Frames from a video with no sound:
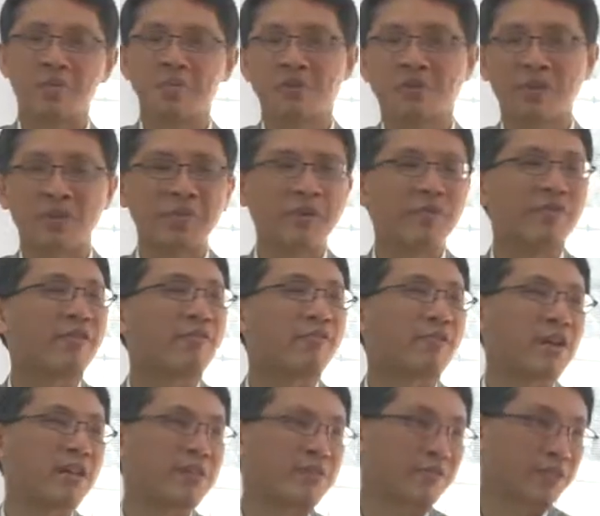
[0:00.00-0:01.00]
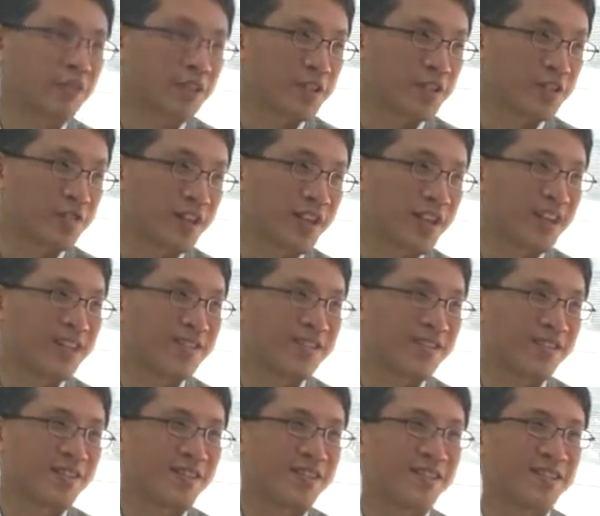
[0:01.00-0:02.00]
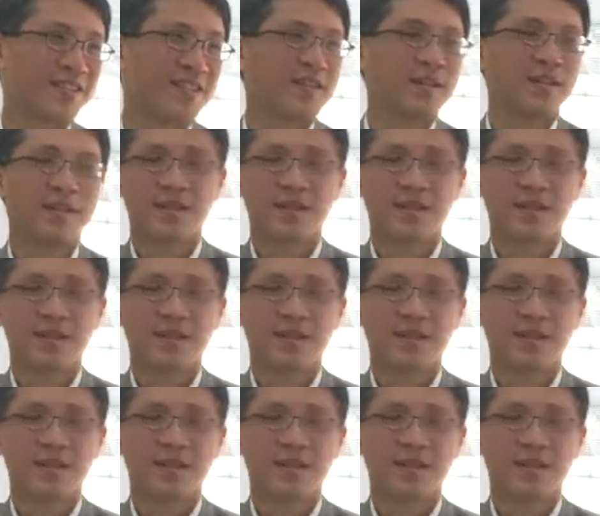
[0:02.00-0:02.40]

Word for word: of them even run for district councillors. yeah,